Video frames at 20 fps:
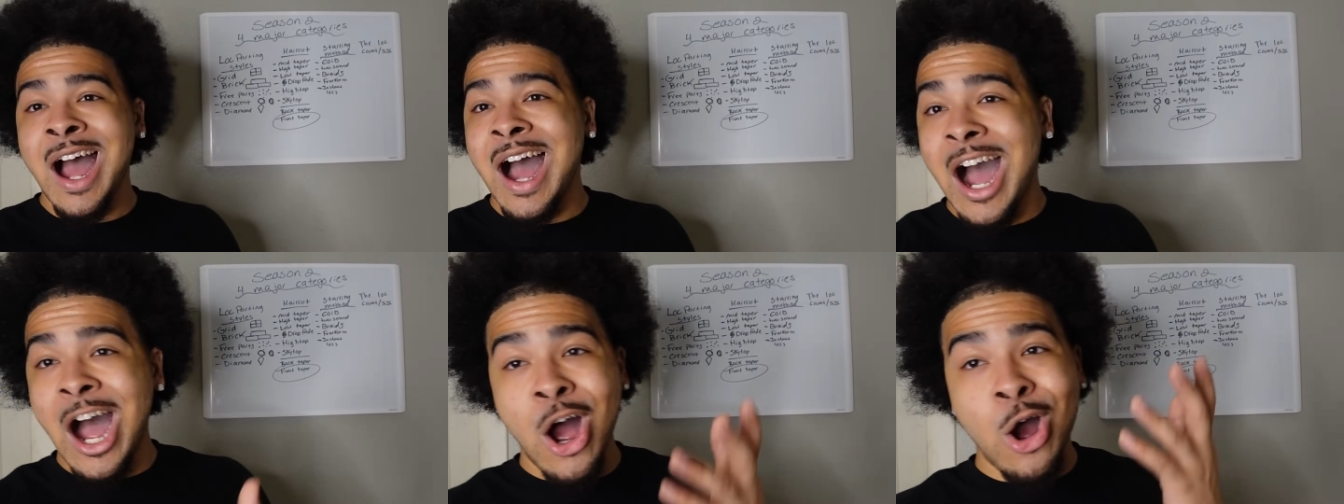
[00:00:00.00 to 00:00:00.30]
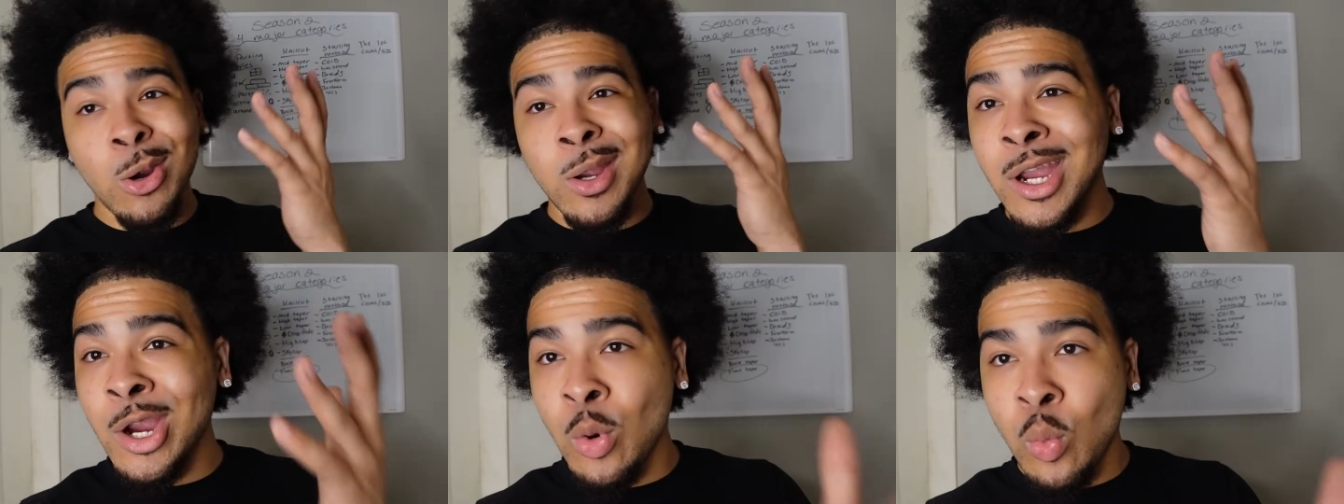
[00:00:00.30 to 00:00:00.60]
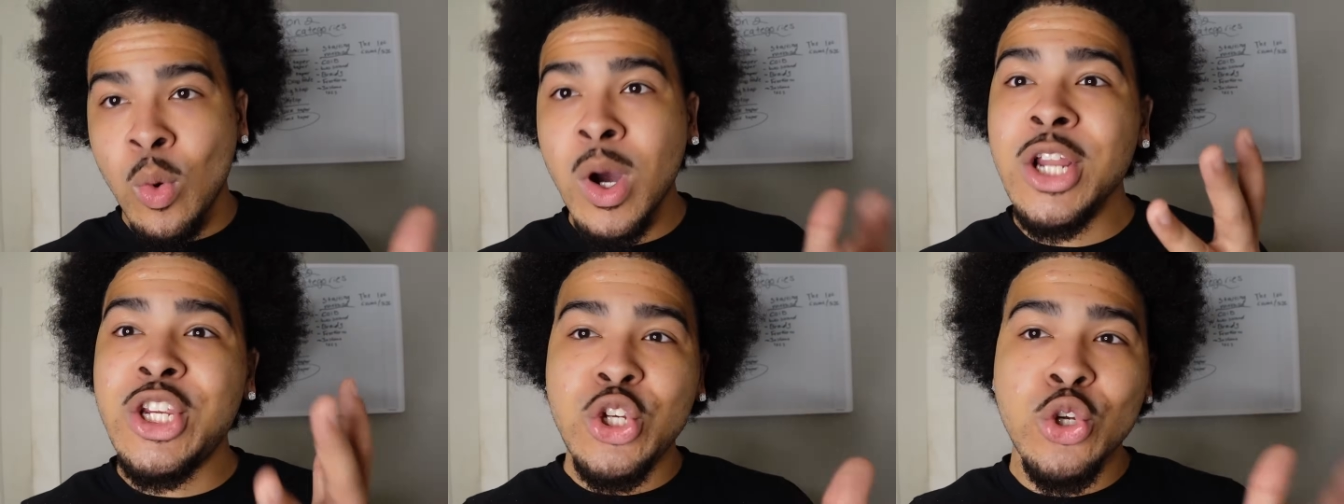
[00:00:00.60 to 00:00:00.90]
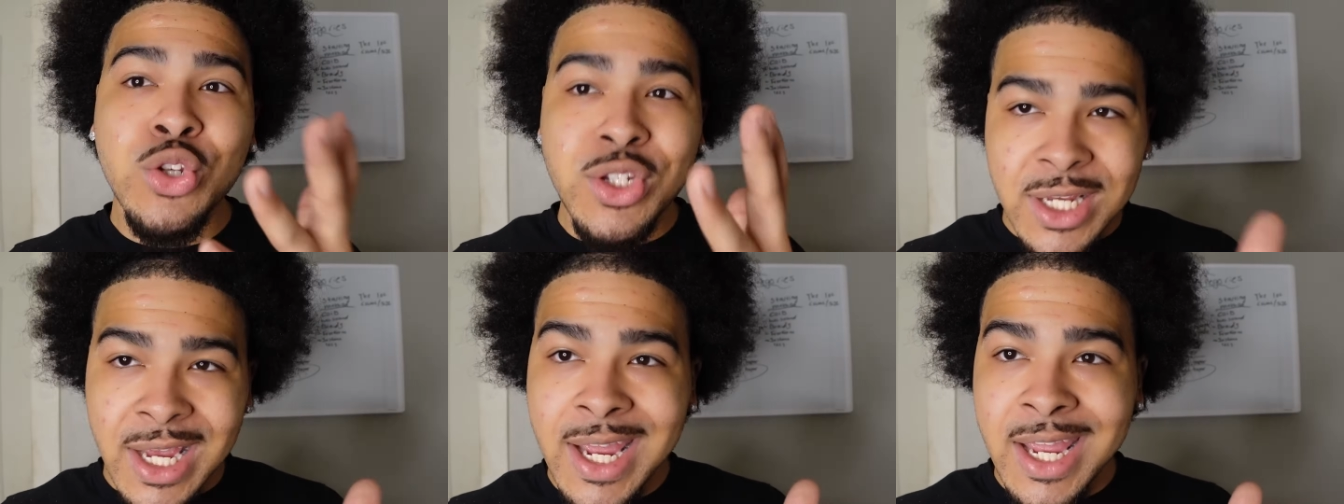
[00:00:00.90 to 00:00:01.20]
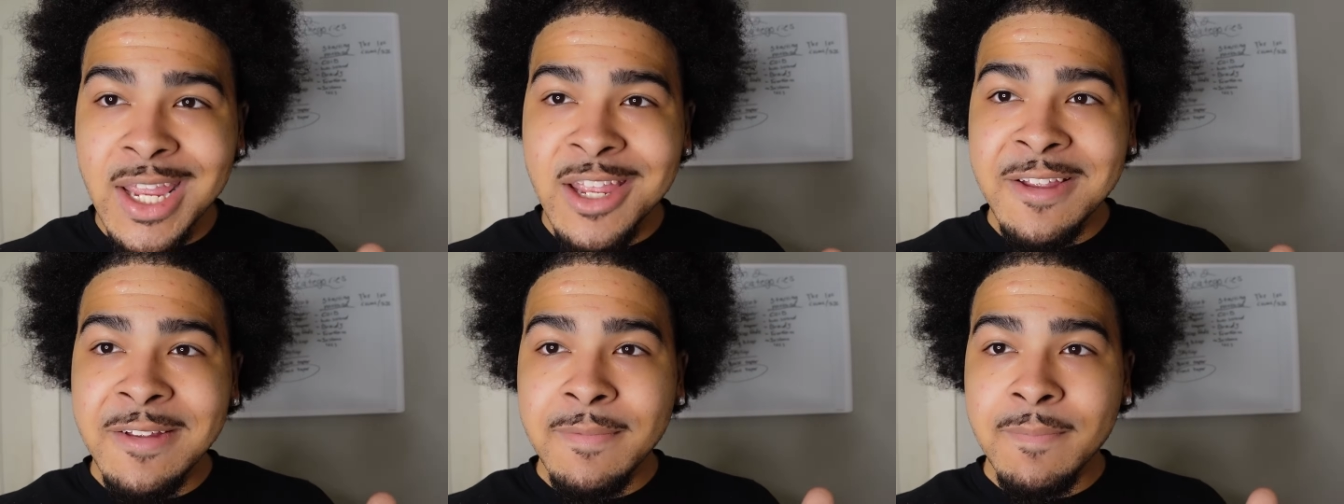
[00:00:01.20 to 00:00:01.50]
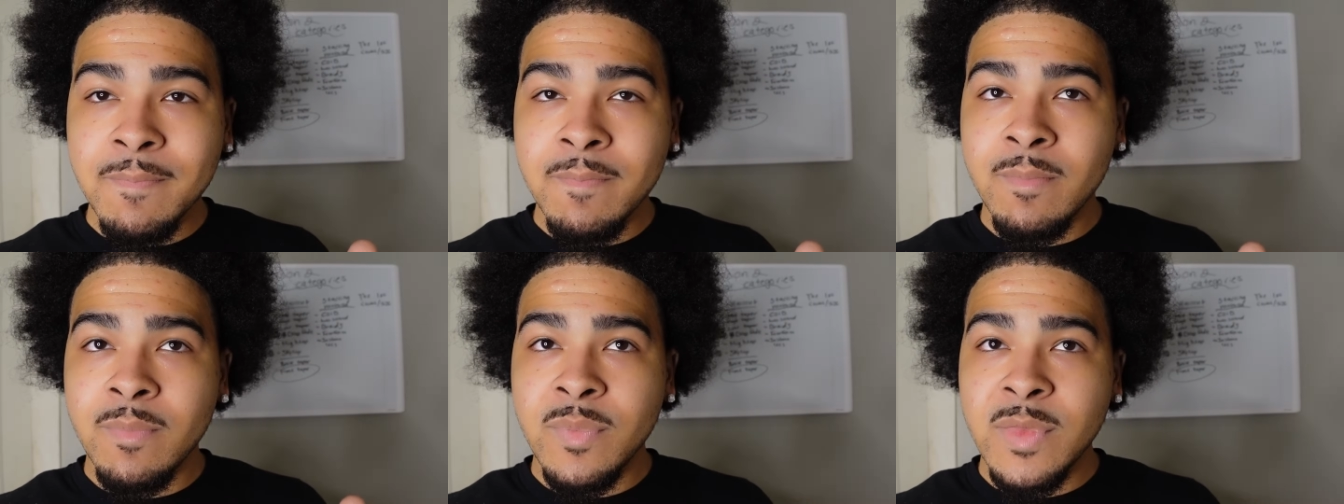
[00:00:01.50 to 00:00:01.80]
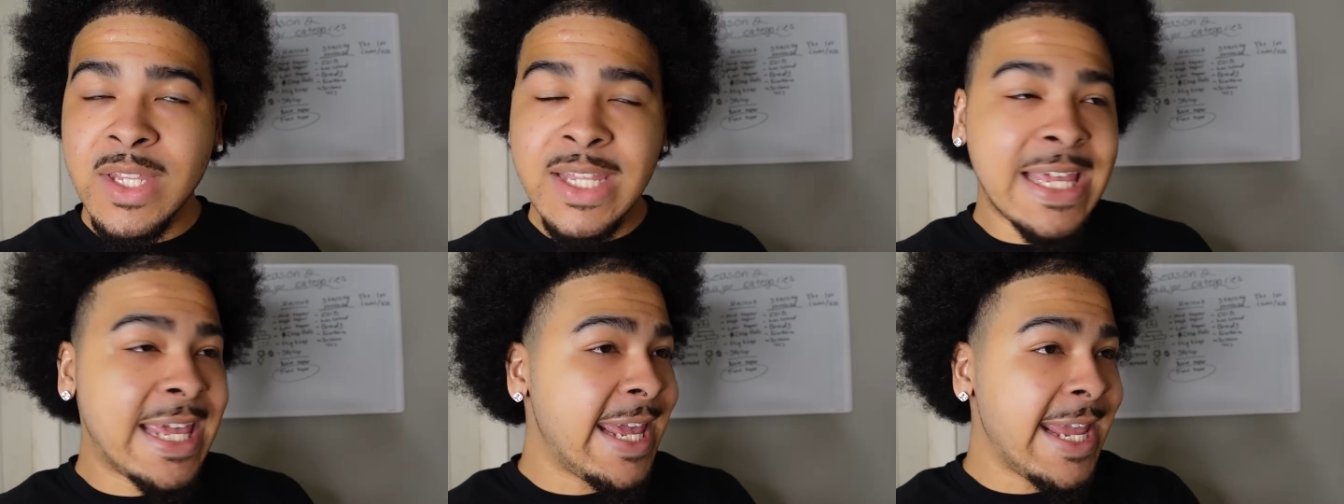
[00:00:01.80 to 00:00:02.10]
I don't care what you say,
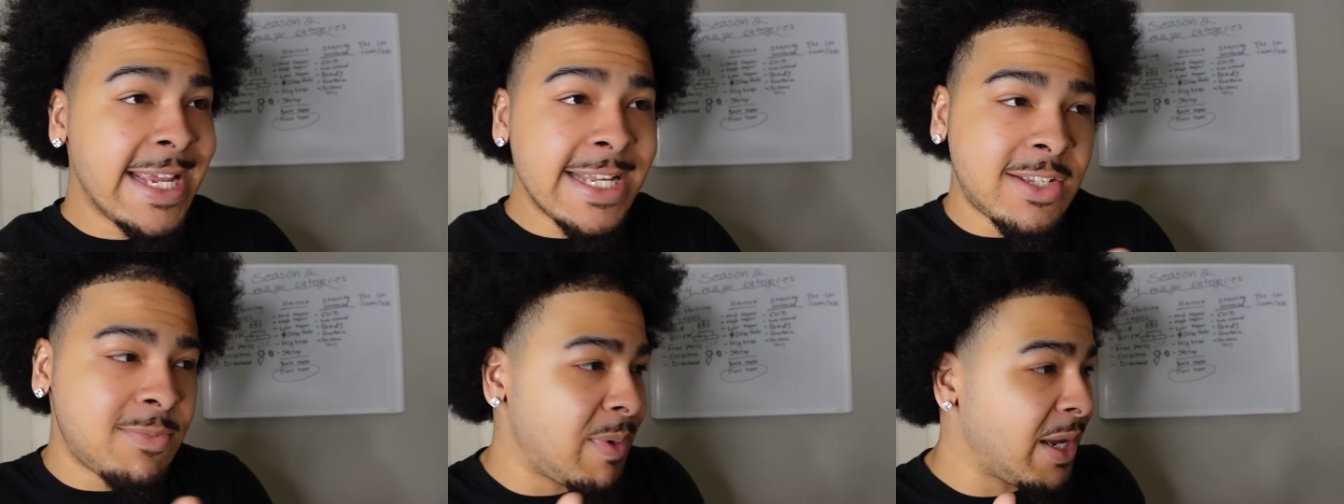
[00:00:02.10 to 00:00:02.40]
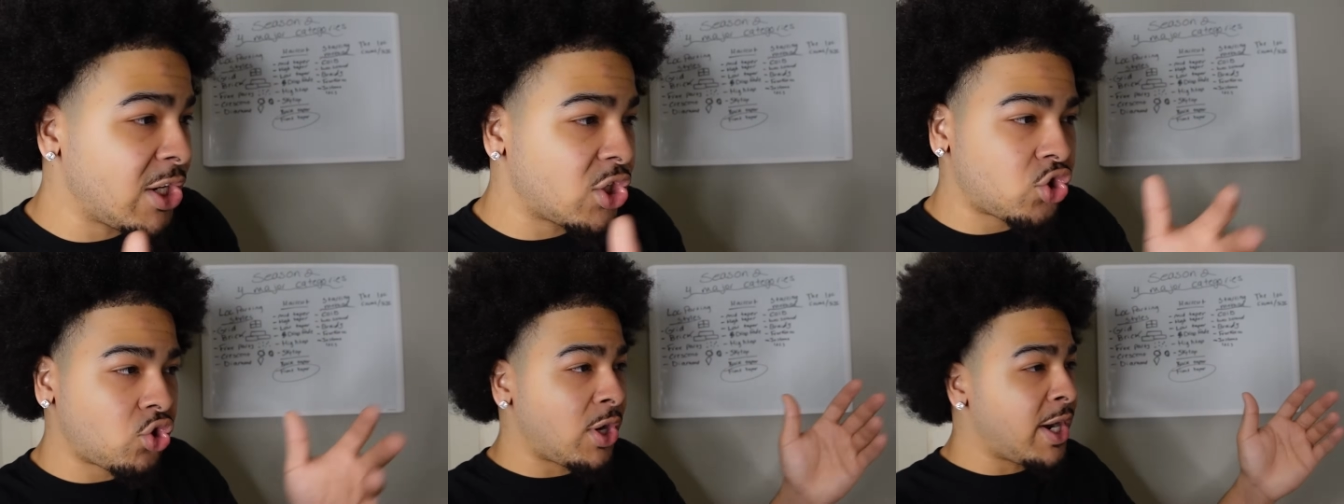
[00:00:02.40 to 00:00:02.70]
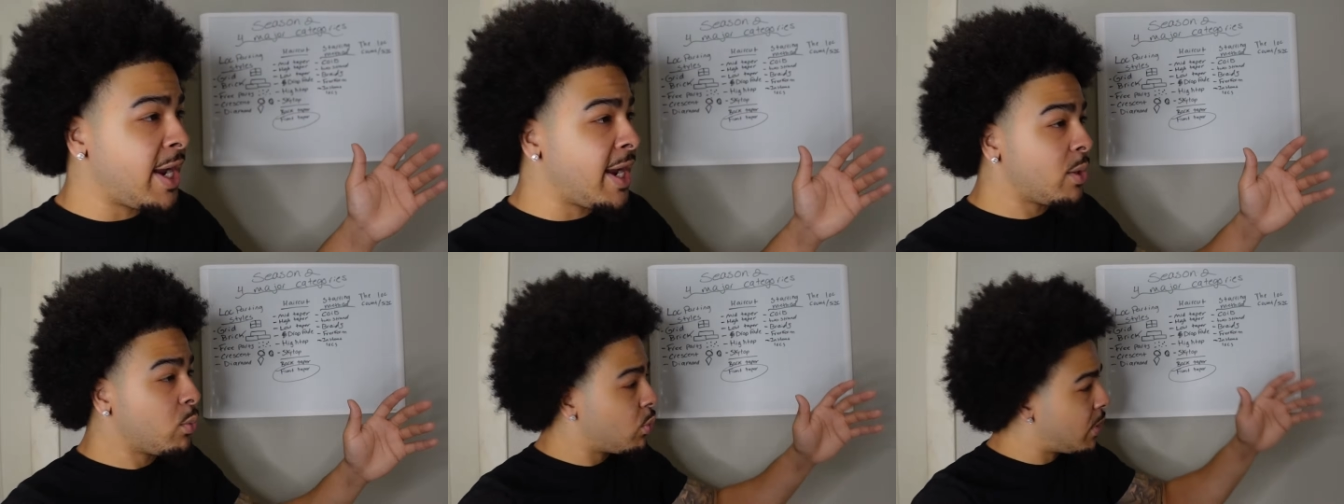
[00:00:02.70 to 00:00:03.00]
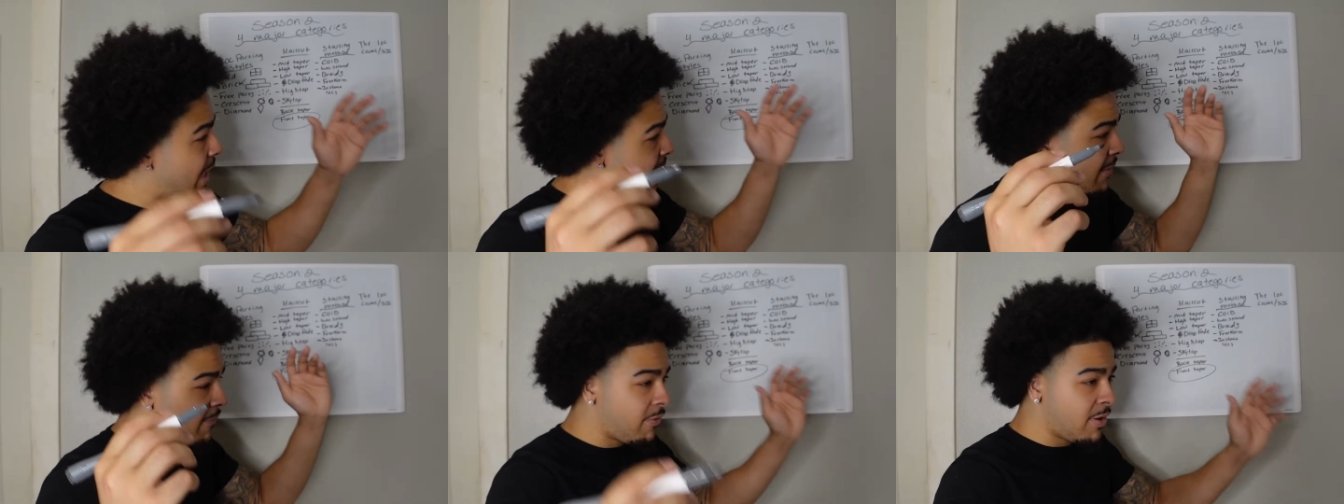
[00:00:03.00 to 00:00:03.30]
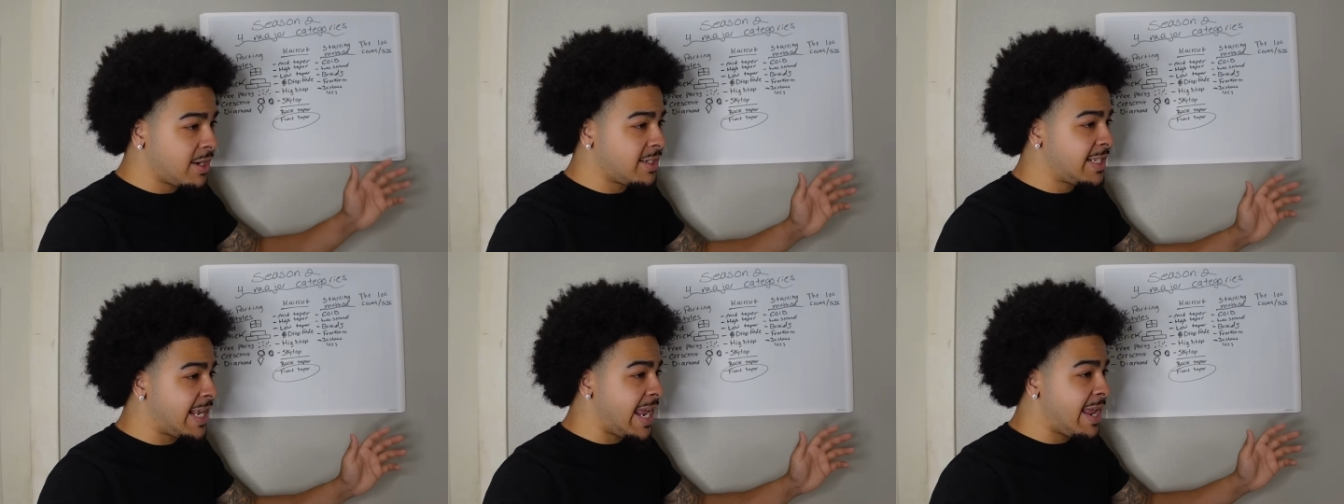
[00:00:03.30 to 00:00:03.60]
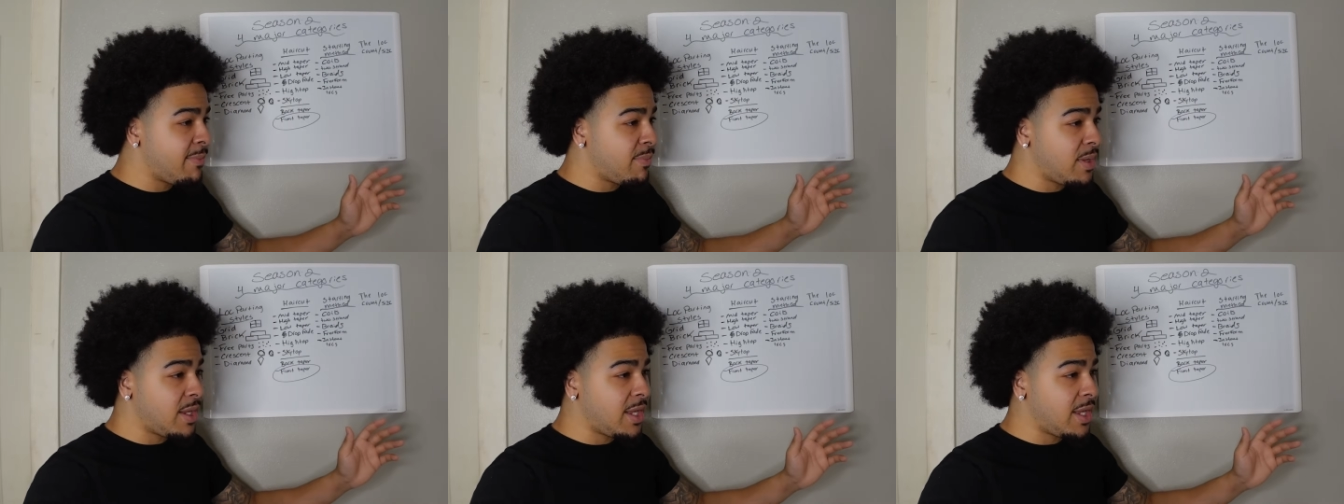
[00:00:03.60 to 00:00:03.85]
Kings McDread, whatever his name